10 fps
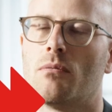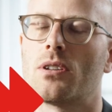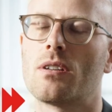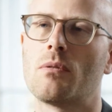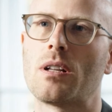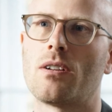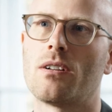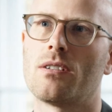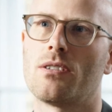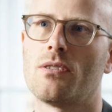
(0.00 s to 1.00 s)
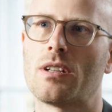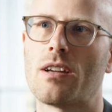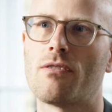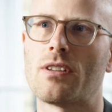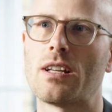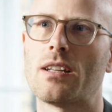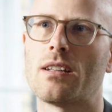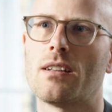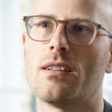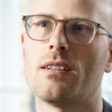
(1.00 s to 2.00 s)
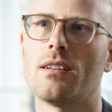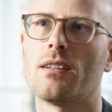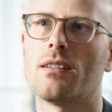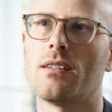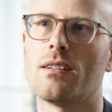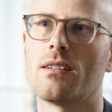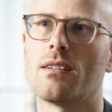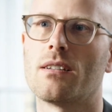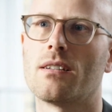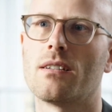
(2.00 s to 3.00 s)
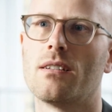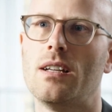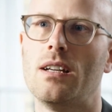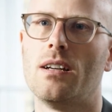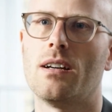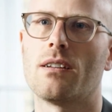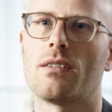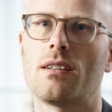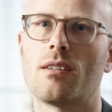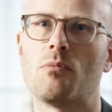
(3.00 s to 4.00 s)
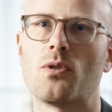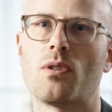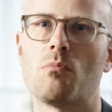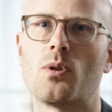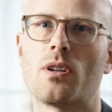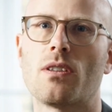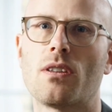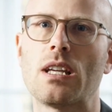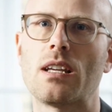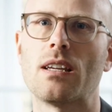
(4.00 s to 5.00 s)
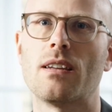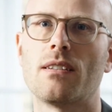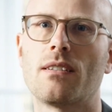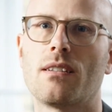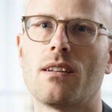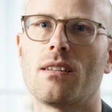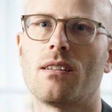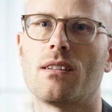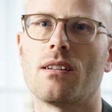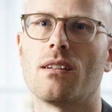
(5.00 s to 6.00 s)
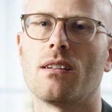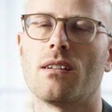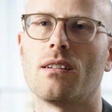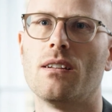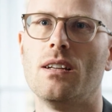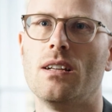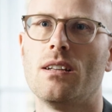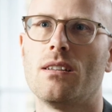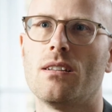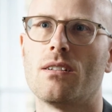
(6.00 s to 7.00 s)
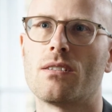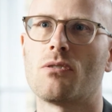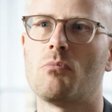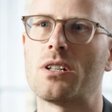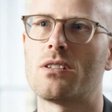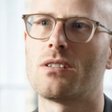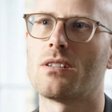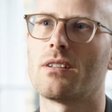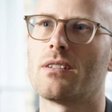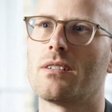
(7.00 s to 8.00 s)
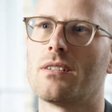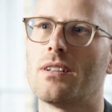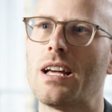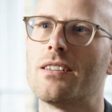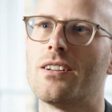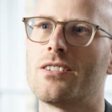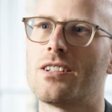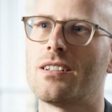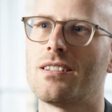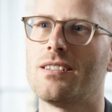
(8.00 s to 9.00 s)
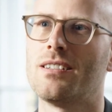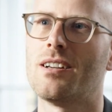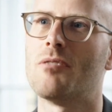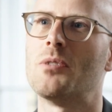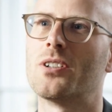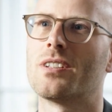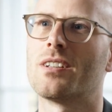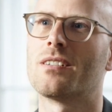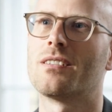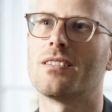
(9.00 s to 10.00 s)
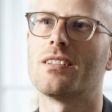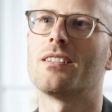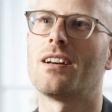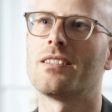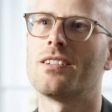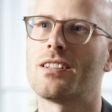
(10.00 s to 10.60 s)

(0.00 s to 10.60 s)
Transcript: What did we learn during F-LANE? And uh, I think the most important thing is that uh, there is so much energy among the, the other